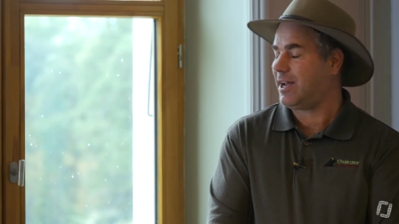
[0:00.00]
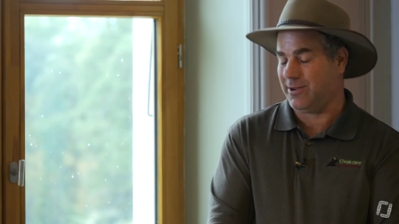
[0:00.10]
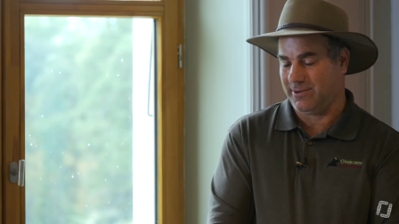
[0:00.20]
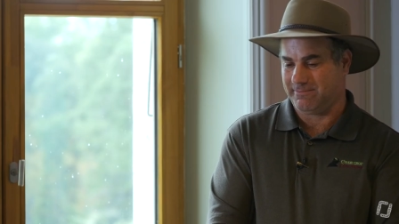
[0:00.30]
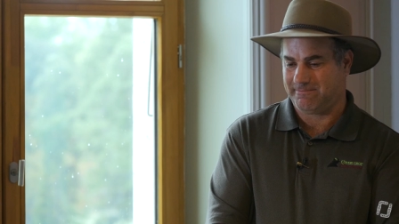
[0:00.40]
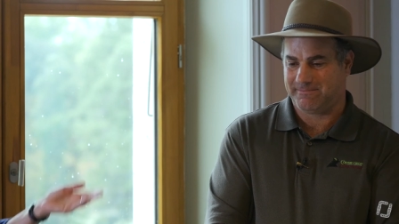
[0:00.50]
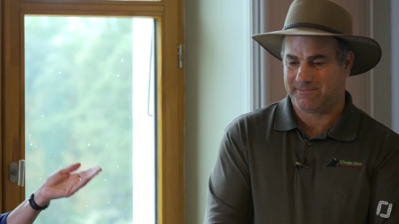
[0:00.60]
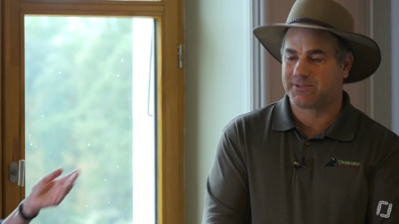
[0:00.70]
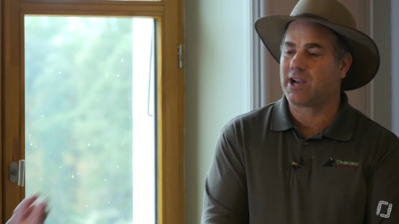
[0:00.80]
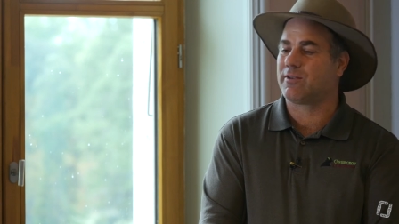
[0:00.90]
I don't. Except
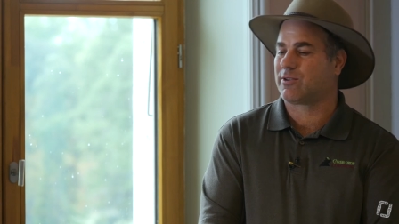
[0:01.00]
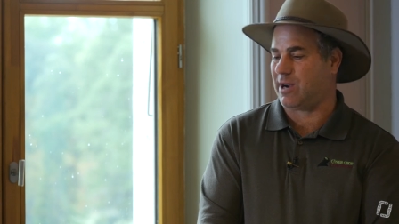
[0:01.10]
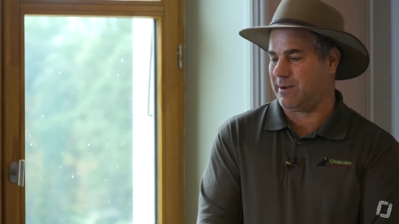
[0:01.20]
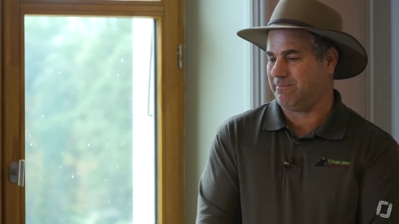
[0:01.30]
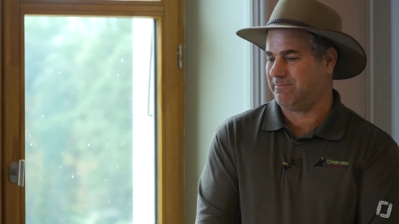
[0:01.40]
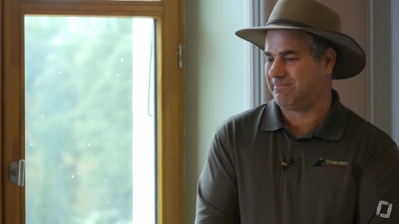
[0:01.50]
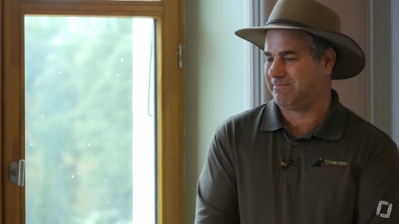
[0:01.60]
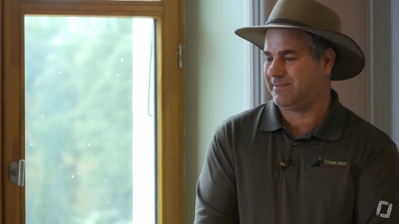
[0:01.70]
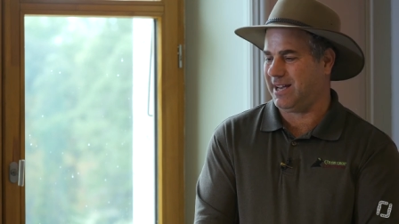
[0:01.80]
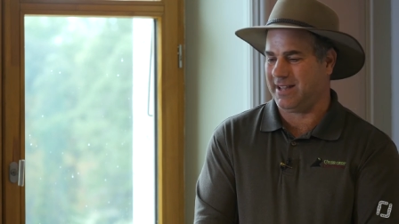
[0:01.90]
for cover crop. For,
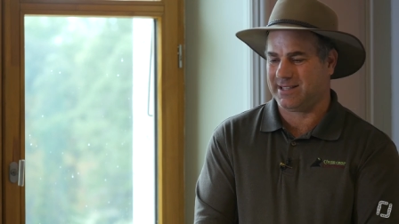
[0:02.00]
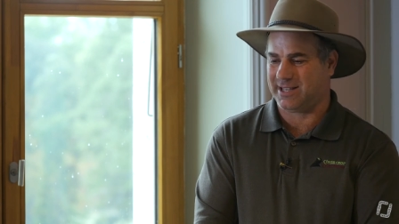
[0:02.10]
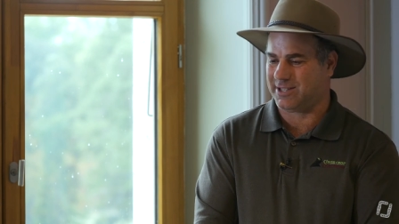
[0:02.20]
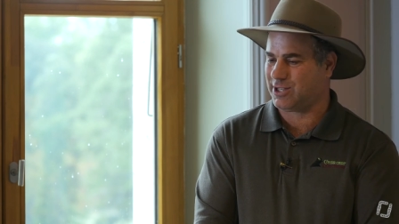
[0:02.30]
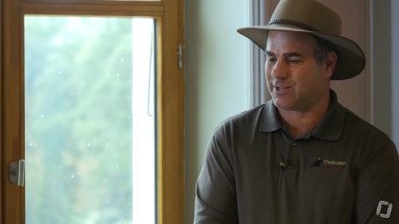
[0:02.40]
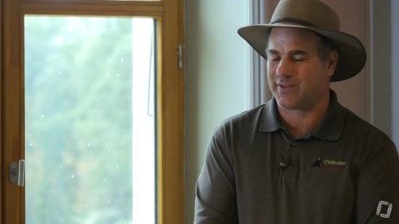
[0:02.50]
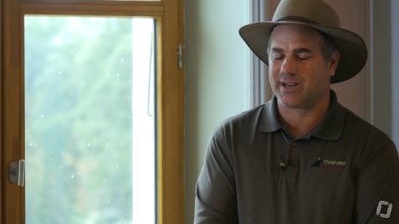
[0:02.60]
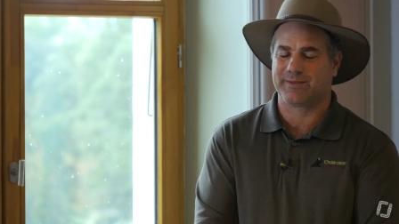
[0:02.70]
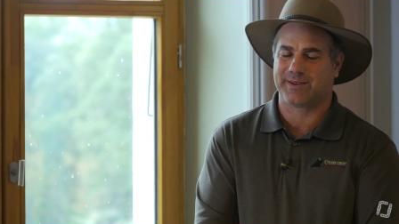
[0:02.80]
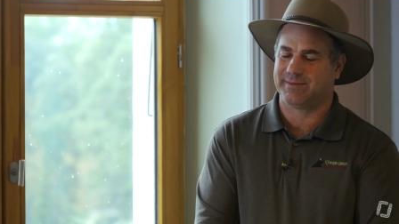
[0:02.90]
yeah. Yeah, that's it. Les seuls
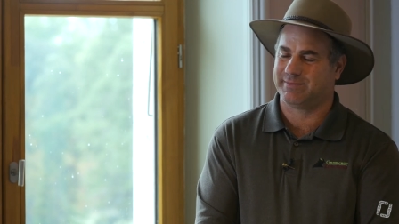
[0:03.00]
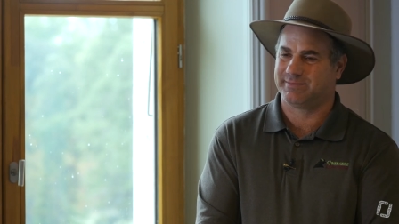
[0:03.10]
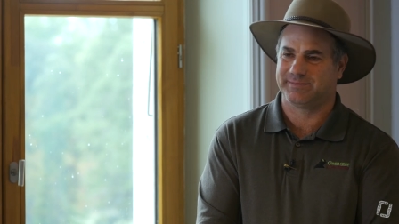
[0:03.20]
tournesols